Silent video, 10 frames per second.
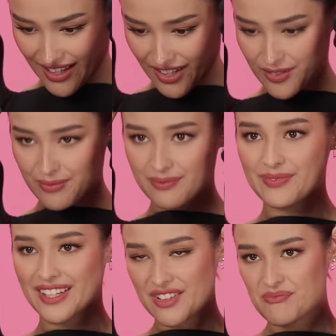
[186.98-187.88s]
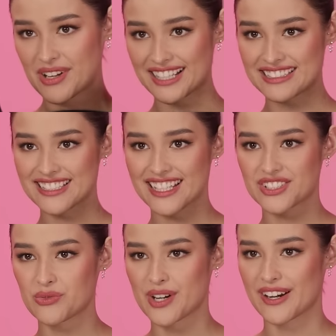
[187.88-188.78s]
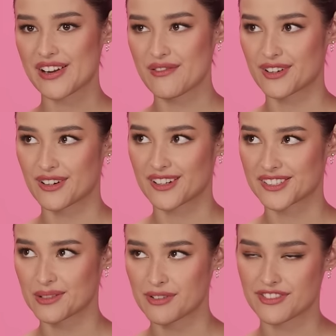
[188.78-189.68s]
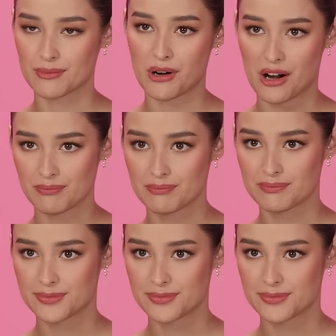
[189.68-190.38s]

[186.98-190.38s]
But I did get to wear it for some of the prop